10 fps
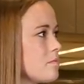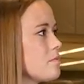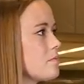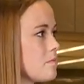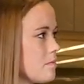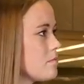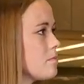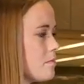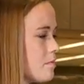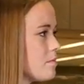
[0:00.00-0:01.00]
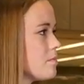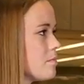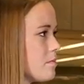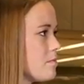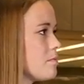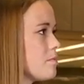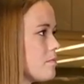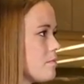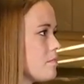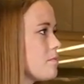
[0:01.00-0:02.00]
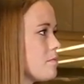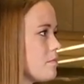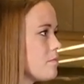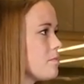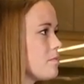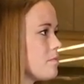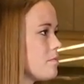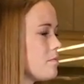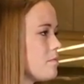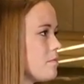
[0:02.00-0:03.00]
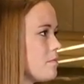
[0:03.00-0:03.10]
[no speech]